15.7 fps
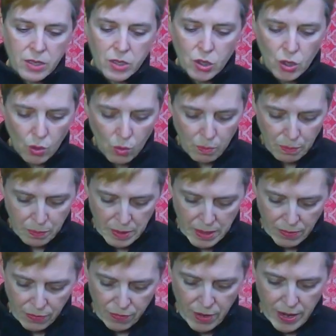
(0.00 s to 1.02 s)
don't be
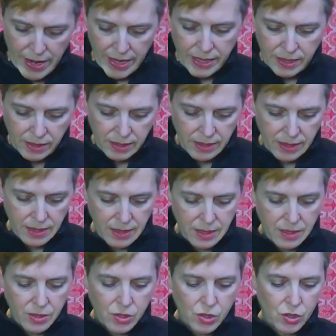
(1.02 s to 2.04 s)
afraid.
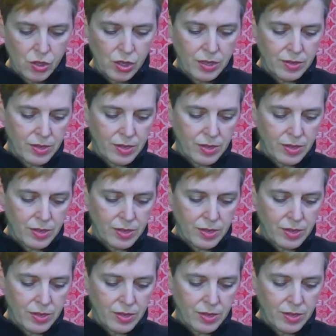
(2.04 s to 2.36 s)
Just